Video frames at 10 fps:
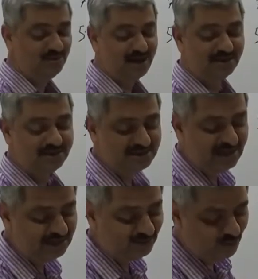your
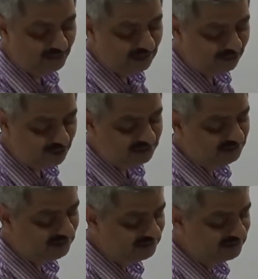understanding domain,
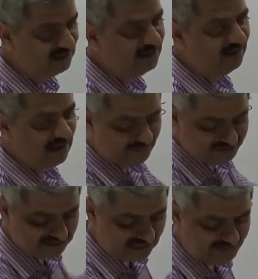not just
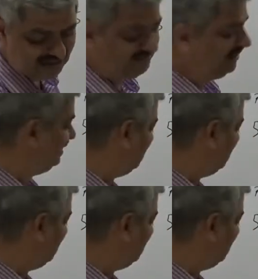abstract mathematical